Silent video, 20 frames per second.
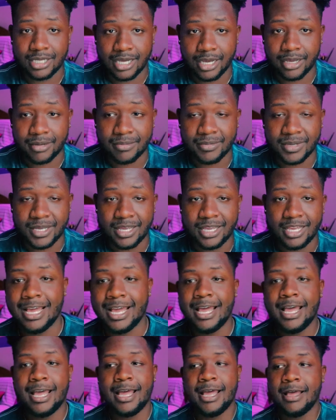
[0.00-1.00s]
time.
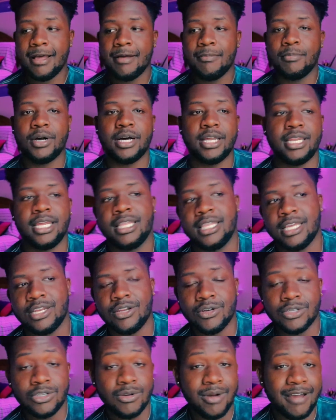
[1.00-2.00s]
But, and then
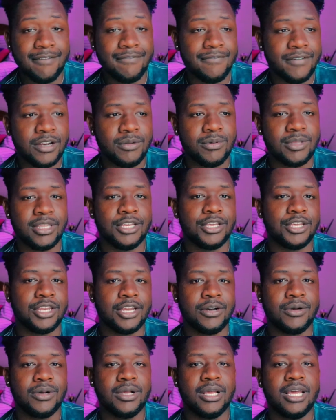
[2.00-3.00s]
also have fun with it, you
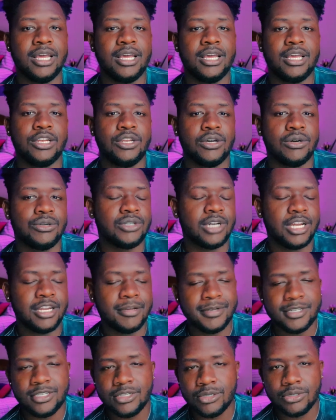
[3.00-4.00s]
know? Don't try to
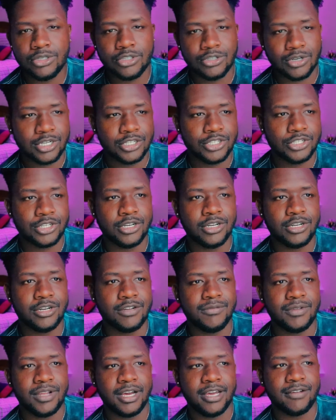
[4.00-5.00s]
be too structured
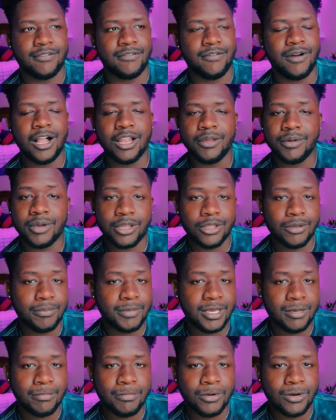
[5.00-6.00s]
of, like, following other
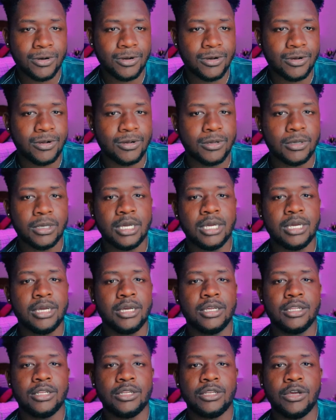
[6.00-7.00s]
people.
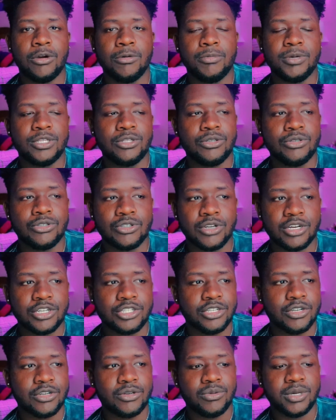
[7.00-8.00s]
Don't be too
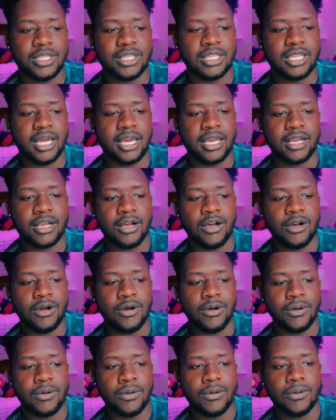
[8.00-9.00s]
structured with, like,
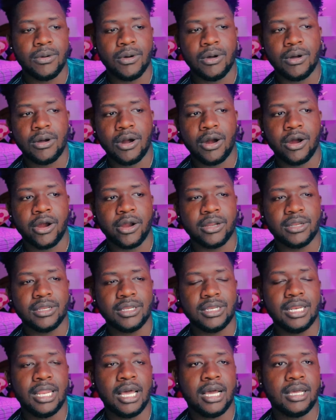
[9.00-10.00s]
oh, art.
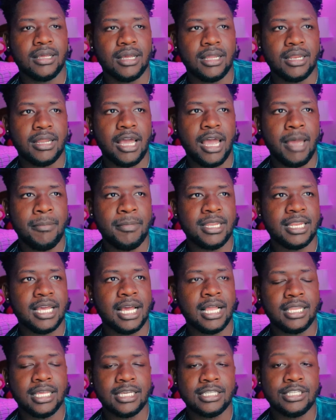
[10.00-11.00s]
Not, I mean,
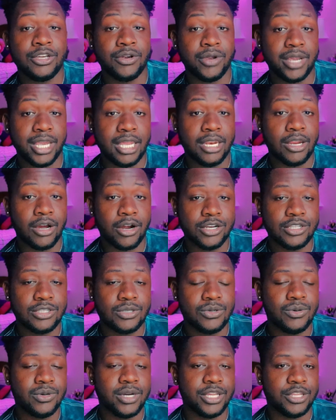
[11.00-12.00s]
unless you're in art
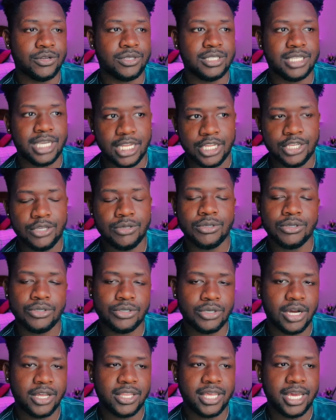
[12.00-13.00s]
school and they're telling you to
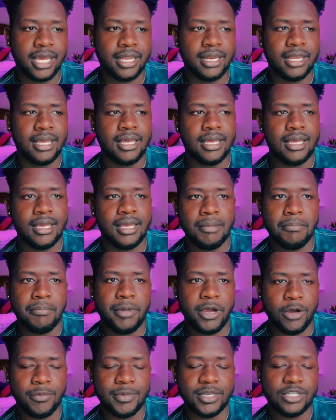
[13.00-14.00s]
draw that,
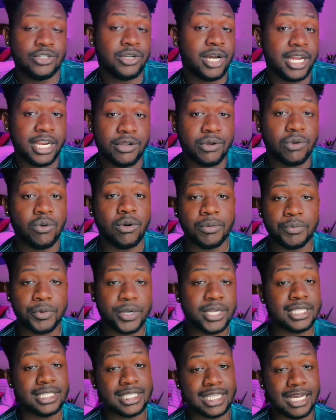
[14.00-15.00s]
by all means, try to
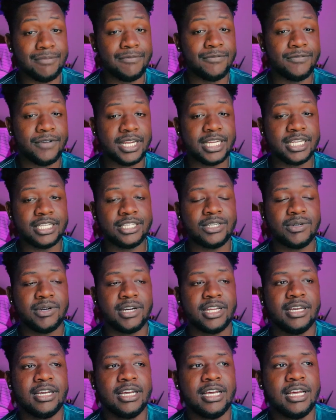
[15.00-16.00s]
incorporate some fun into
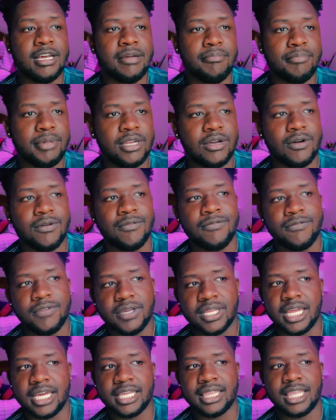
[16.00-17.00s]
it. But don't
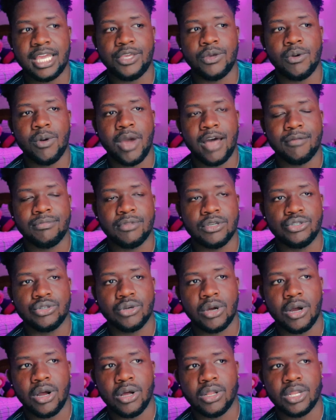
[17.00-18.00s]
feel like that you have to
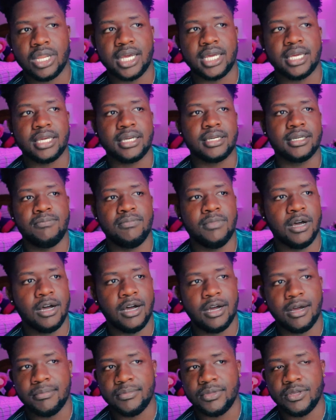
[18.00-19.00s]
draw, like,
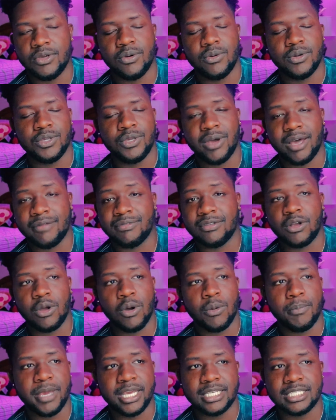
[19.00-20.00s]
you have to
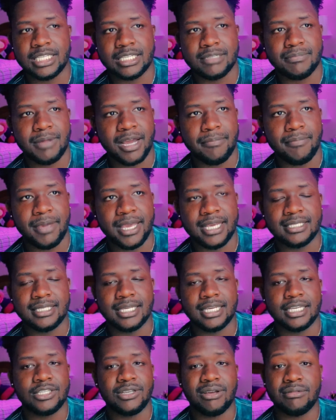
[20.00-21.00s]
go basics by
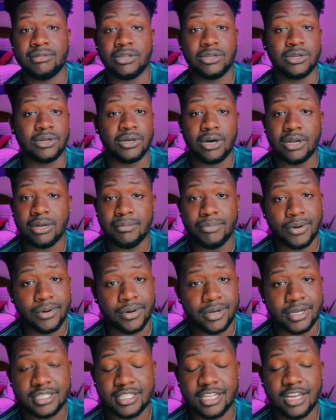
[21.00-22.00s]
basics. You have to learn all the
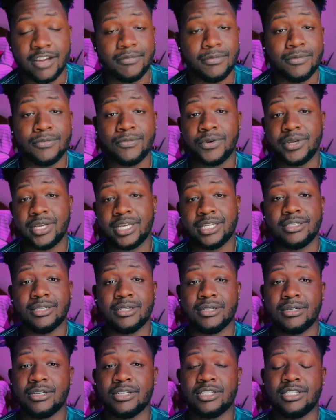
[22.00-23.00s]
boring stuff before you get to
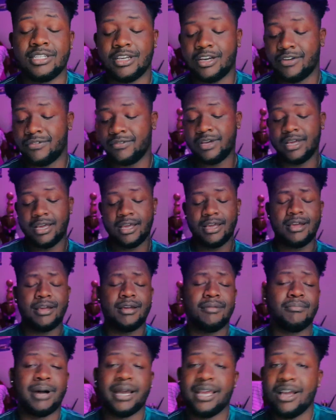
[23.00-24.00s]
the good stuff.
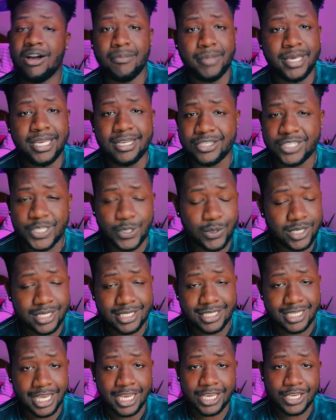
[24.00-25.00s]
By all means, you
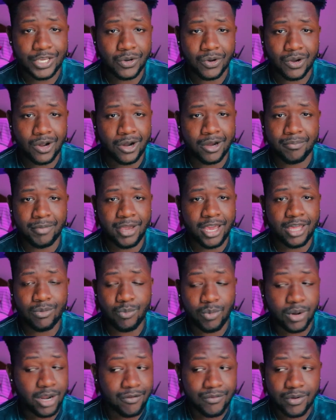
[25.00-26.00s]
can take your art
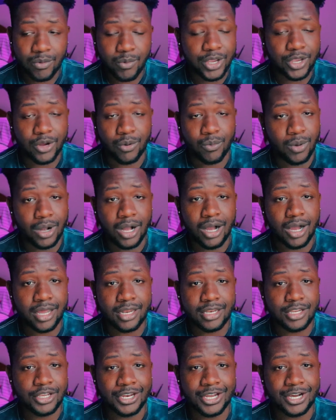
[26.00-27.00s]
path whatever way you
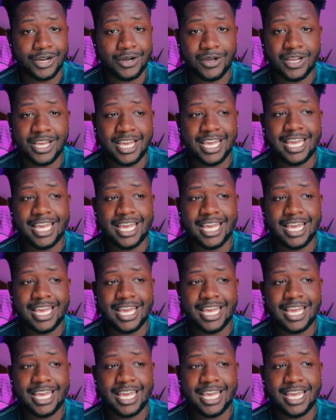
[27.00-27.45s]
want, you know?